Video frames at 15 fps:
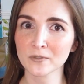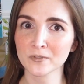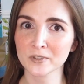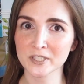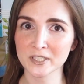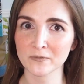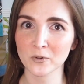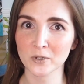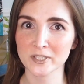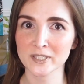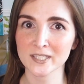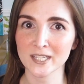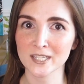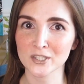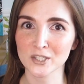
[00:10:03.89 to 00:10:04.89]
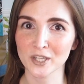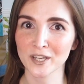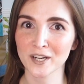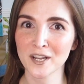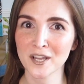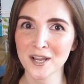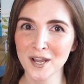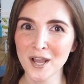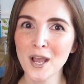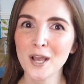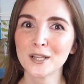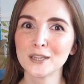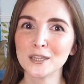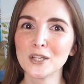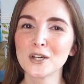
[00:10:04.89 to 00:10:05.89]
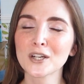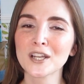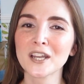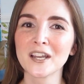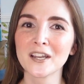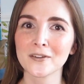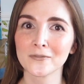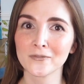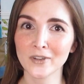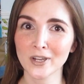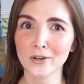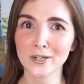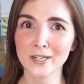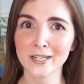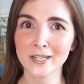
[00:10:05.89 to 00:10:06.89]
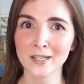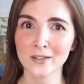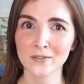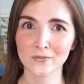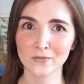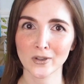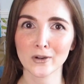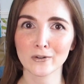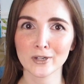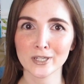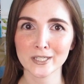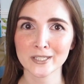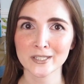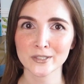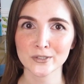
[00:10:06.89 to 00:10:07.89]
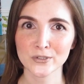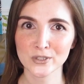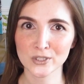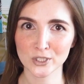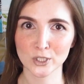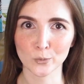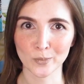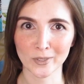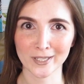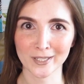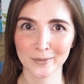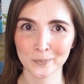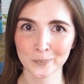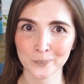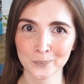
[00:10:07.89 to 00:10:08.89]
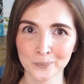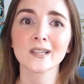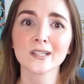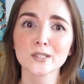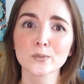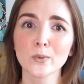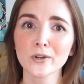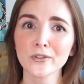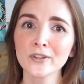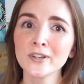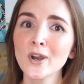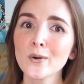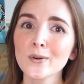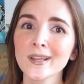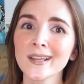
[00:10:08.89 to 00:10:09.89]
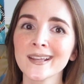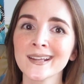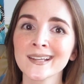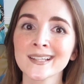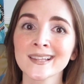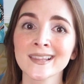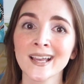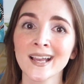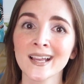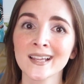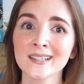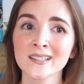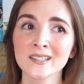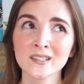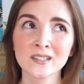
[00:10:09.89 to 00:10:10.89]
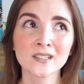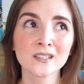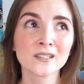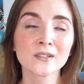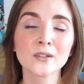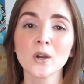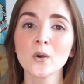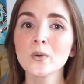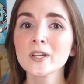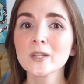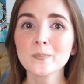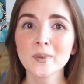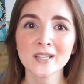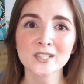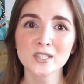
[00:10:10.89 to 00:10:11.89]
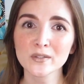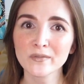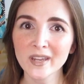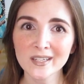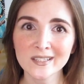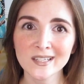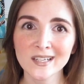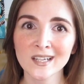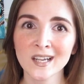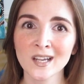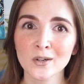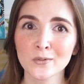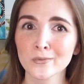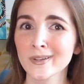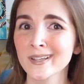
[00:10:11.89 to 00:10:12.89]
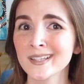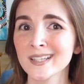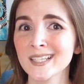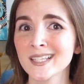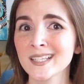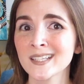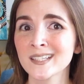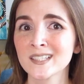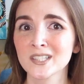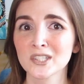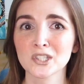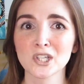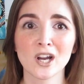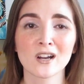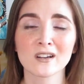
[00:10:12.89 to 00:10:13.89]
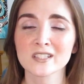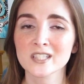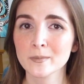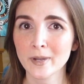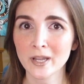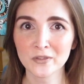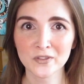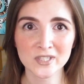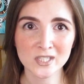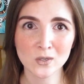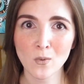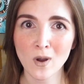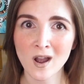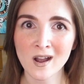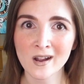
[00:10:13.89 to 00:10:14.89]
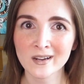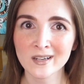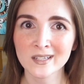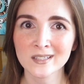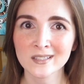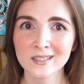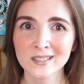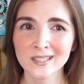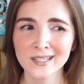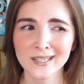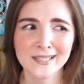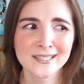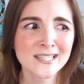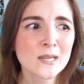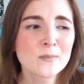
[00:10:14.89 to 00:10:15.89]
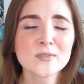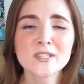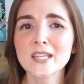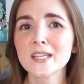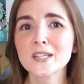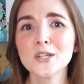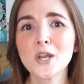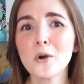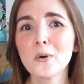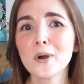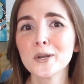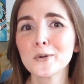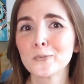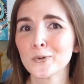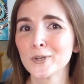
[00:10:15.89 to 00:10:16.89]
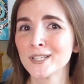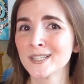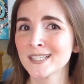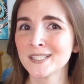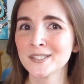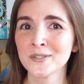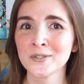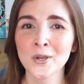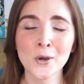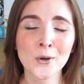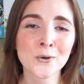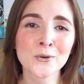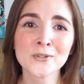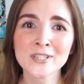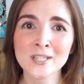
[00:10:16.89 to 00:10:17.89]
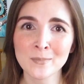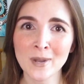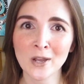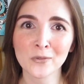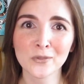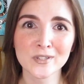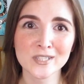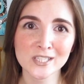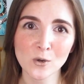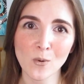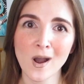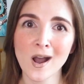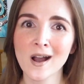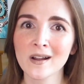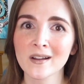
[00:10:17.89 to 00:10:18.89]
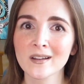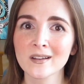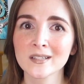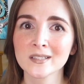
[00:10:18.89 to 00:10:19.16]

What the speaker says: for deforestation, look very, very stupid. It's worth noting that no one in Pennsylvania really talks about the squonk. It seems like no one really knows about the squonk,